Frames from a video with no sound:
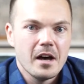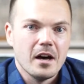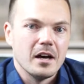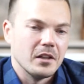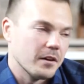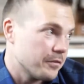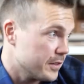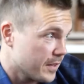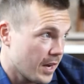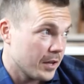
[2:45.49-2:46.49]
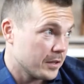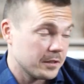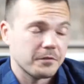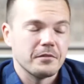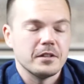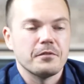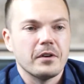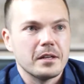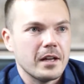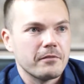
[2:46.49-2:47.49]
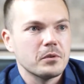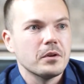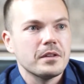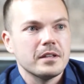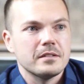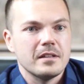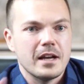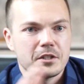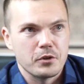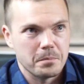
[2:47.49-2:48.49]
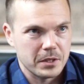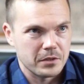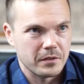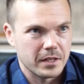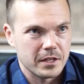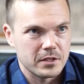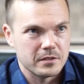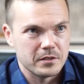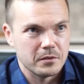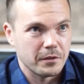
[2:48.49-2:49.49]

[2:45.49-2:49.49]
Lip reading: I love the tile, and it's funny, everyone that I show a picture of the kitchen to,